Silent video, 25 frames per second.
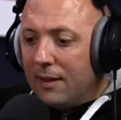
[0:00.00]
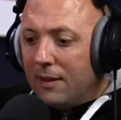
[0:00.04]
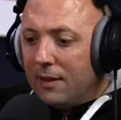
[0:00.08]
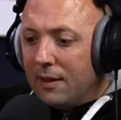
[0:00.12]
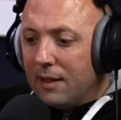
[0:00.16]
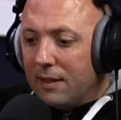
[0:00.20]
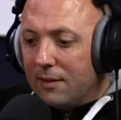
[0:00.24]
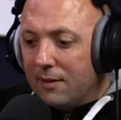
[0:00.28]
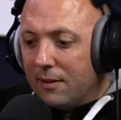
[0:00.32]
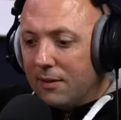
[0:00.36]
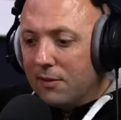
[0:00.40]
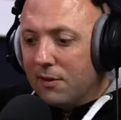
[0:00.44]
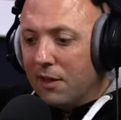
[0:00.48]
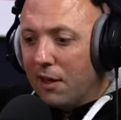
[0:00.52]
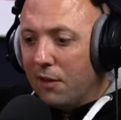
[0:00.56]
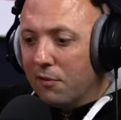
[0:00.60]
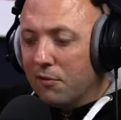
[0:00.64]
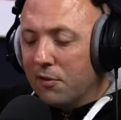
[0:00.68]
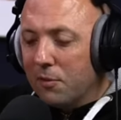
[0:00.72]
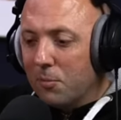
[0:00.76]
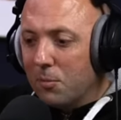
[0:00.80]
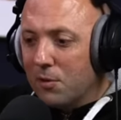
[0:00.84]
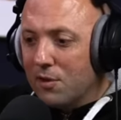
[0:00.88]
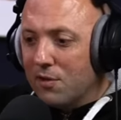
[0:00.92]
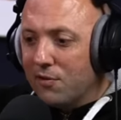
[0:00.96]
He did
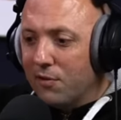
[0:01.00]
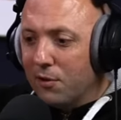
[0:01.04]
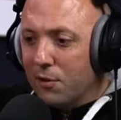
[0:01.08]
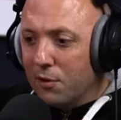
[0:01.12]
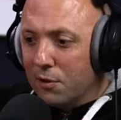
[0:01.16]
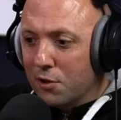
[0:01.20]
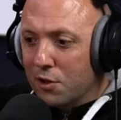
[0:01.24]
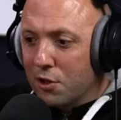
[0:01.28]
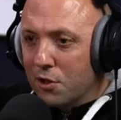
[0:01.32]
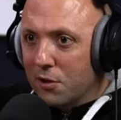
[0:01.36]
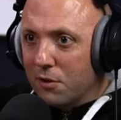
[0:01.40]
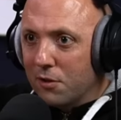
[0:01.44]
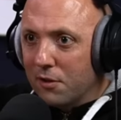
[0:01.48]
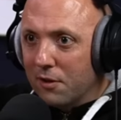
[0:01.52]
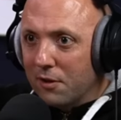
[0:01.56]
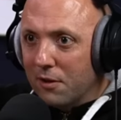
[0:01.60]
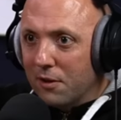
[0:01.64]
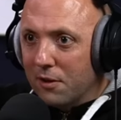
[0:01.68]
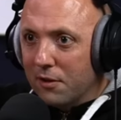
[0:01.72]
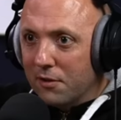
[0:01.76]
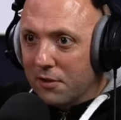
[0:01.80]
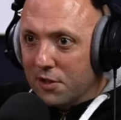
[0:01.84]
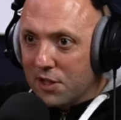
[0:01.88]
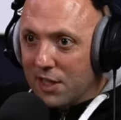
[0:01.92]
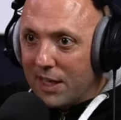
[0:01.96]
have the misfortune
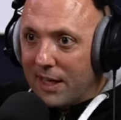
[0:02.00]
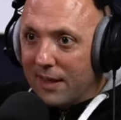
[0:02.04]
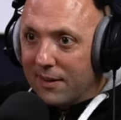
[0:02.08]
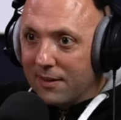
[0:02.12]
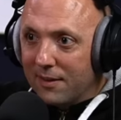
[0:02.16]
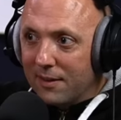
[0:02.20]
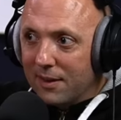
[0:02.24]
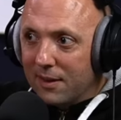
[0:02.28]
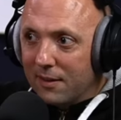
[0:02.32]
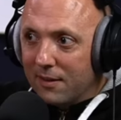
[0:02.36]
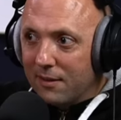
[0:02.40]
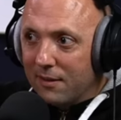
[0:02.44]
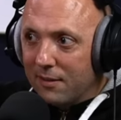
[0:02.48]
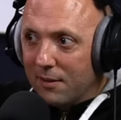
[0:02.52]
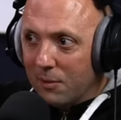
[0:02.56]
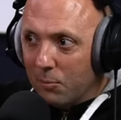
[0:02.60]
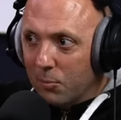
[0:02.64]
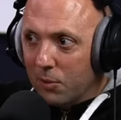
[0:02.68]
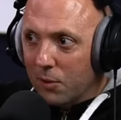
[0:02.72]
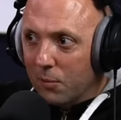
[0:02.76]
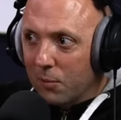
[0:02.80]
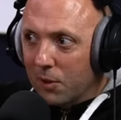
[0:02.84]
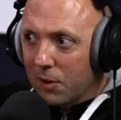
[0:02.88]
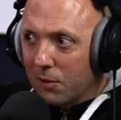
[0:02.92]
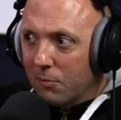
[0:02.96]
on Saturday at
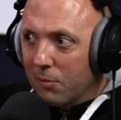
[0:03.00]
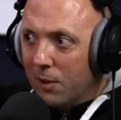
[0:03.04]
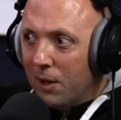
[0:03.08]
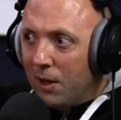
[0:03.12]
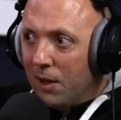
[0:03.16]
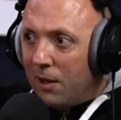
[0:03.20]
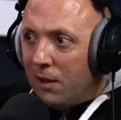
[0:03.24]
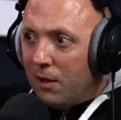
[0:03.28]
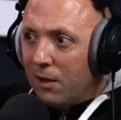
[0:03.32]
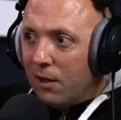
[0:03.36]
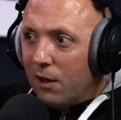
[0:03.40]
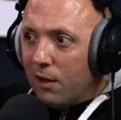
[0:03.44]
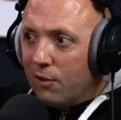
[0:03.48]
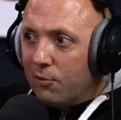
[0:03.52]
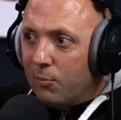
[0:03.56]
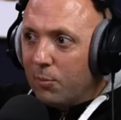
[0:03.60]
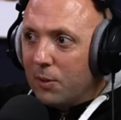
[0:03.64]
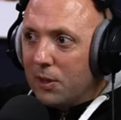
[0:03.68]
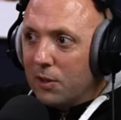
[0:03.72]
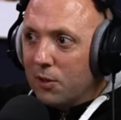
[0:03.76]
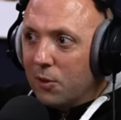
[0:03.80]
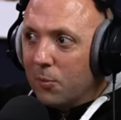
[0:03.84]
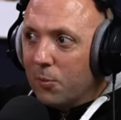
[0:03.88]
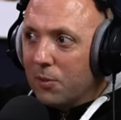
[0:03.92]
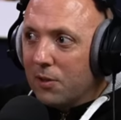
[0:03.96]
Birmingham of
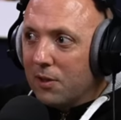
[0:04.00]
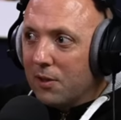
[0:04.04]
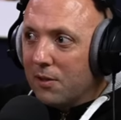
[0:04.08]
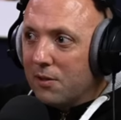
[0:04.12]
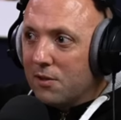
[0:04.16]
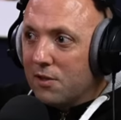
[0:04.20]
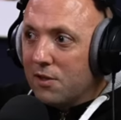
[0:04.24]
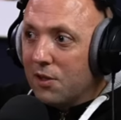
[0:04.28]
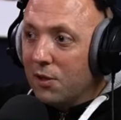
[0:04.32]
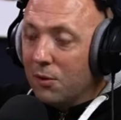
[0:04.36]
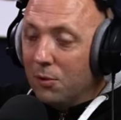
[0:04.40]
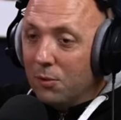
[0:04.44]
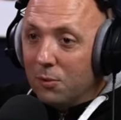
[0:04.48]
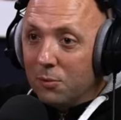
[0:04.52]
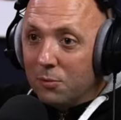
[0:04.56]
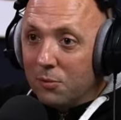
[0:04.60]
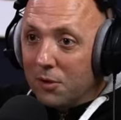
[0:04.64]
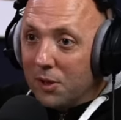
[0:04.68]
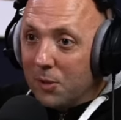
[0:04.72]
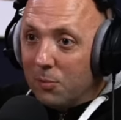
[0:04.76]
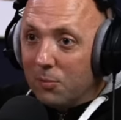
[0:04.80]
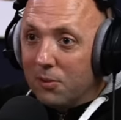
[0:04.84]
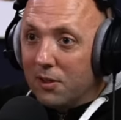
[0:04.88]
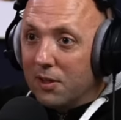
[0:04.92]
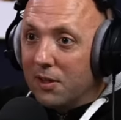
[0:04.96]
being up against the
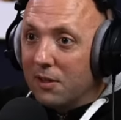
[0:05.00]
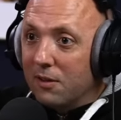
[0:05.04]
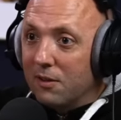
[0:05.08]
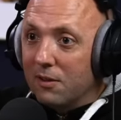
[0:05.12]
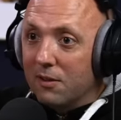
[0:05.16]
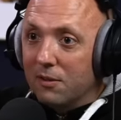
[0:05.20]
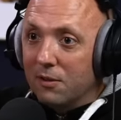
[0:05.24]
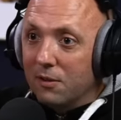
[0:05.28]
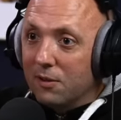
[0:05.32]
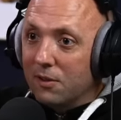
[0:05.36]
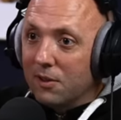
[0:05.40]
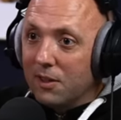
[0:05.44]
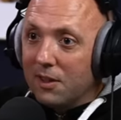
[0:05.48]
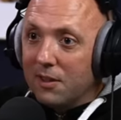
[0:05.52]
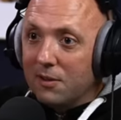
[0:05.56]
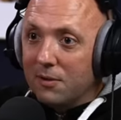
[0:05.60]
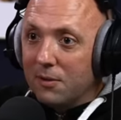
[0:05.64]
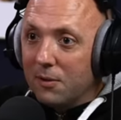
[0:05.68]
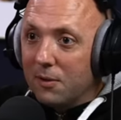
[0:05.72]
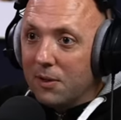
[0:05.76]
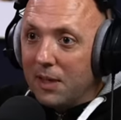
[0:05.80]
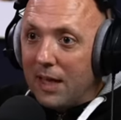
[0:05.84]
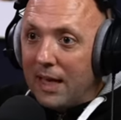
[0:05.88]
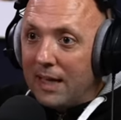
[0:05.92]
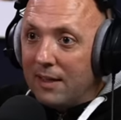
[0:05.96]
only player that looked like
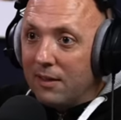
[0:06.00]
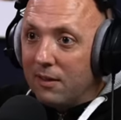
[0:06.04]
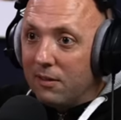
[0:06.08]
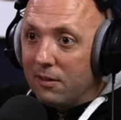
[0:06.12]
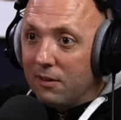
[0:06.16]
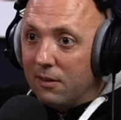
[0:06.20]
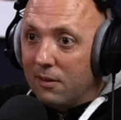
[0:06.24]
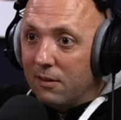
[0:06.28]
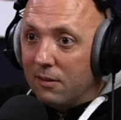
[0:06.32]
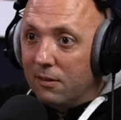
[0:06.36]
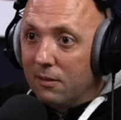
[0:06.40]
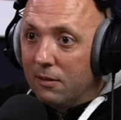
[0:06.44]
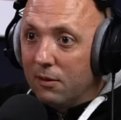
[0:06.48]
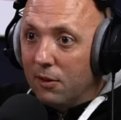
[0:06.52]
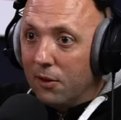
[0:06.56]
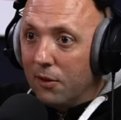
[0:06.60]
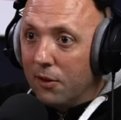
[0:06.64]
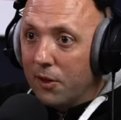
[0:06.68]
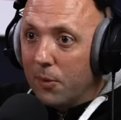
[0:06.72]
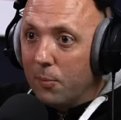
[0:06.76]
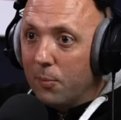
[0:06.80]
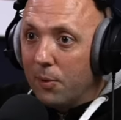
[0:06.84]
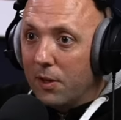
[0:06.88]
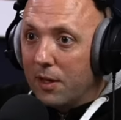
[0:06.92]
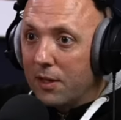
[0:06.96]
doing anything on
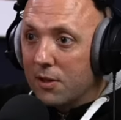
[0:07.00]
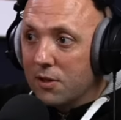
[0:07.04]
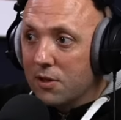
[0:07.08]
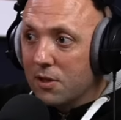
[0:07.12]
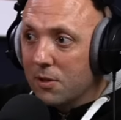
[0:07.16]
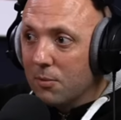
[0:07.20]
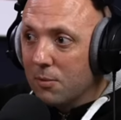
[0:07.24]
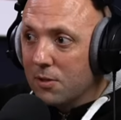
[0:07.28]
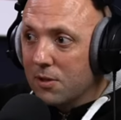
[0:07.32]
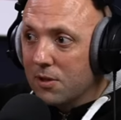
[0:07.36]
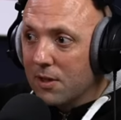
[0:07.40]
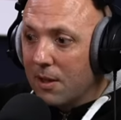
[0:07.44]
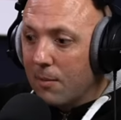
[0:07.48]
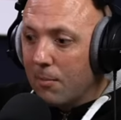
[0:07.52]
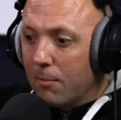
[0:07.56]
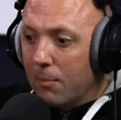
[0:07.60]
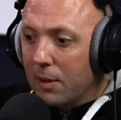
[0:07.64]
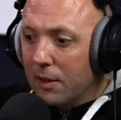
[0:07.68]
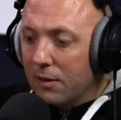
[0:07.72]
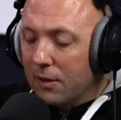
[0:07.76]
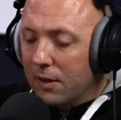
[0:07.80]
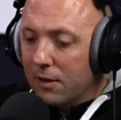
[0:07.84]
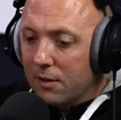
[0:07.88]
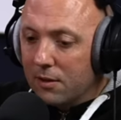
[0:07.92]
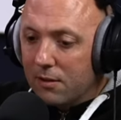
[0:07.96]
the pitch, that was
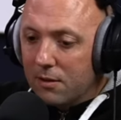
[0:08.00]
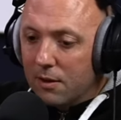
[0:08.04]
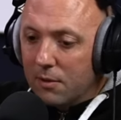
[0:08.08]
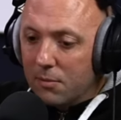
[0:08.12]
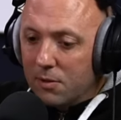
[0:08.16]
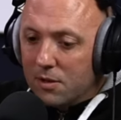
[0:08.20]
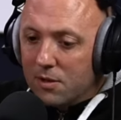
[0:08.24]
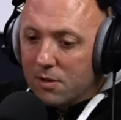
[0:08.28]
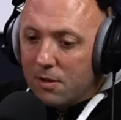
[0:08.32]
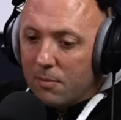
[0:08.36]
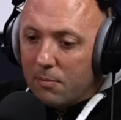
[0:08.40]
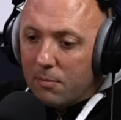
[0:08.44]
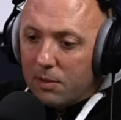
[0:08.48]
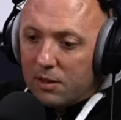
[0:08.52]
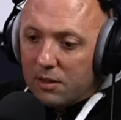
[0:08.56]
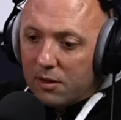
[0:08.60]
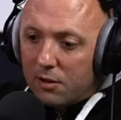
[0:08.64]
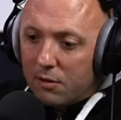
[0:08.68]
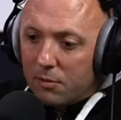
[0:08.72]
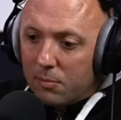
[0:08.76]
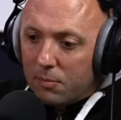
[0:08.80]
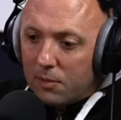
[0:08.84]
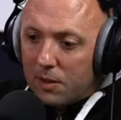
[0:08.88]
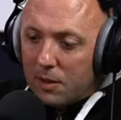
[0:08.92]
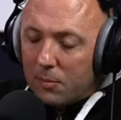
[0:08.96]
Dembele. It was
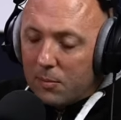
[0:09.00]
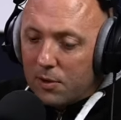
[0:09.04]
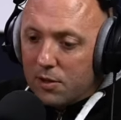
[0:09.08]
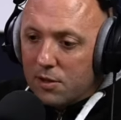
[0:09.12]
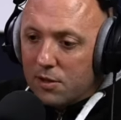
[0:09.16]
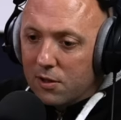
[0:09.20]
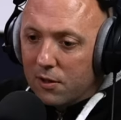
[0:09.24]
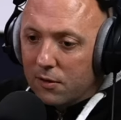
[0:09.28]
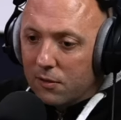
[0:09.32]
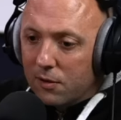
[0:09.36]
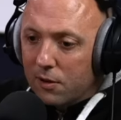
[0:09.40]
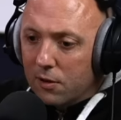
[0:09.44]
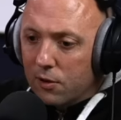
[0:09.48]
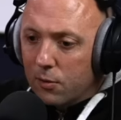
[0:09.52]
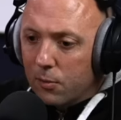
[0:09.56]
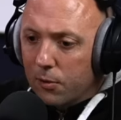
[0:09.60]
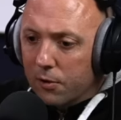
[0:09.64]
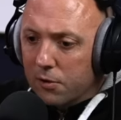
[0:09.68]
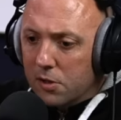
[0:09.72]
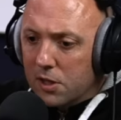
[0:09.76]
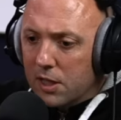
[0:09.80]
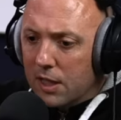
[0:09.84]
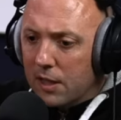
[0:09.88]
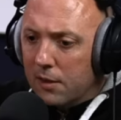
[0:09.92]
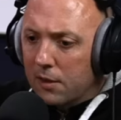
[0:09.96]
Dembele who pretty much turned it
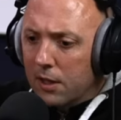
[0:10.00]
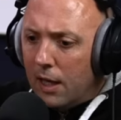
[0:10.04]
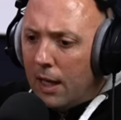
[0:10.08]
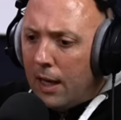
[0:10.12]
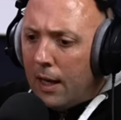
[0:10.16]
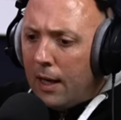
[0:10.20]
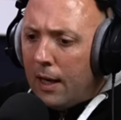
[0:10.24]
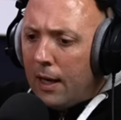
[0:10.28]
towards the end.